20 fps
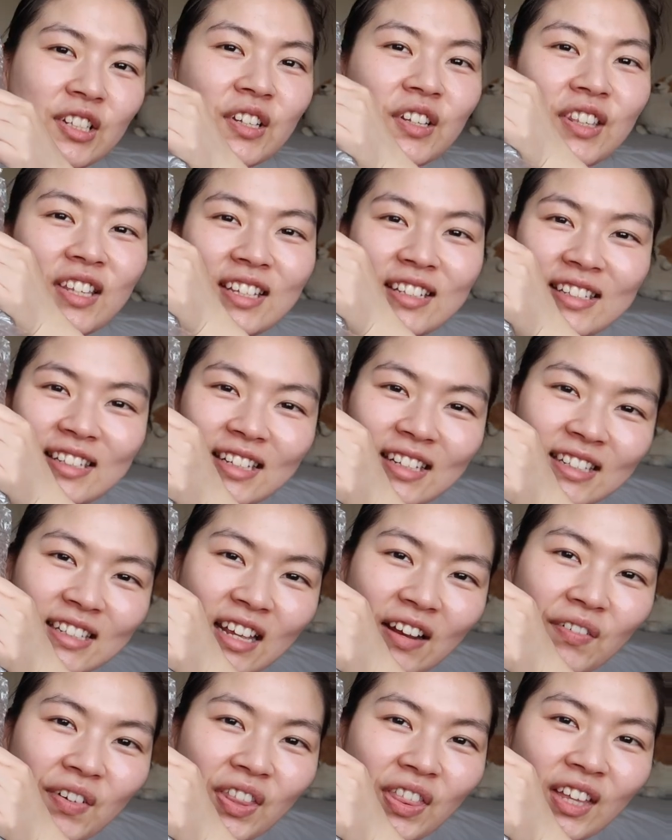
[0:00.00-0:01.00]
So this is
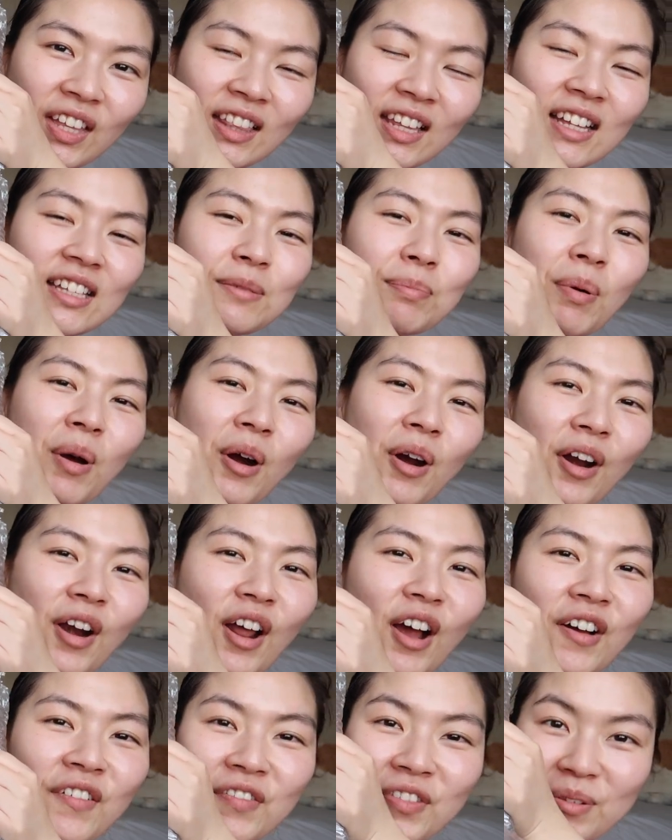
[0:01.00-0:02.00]
everything that's
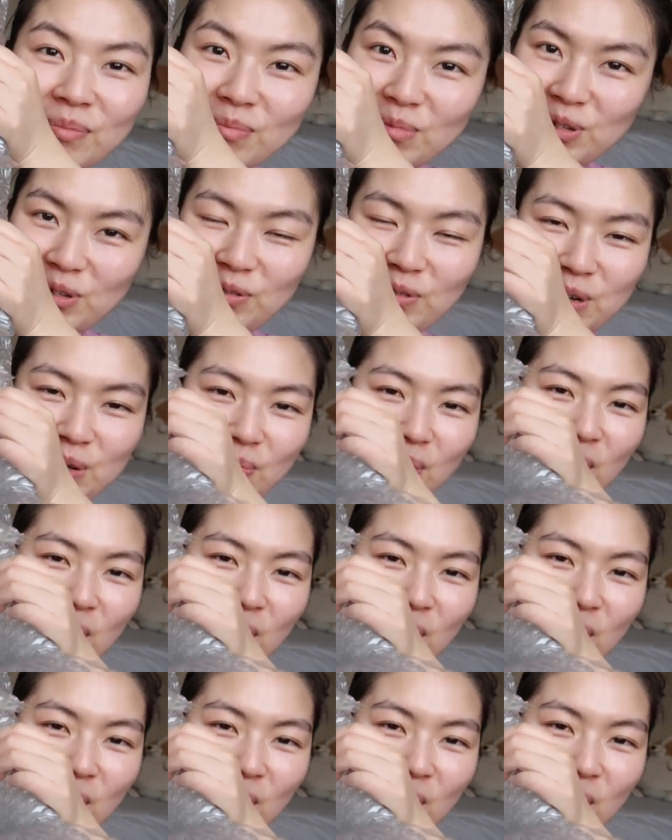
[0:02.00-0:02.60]
part of the mystery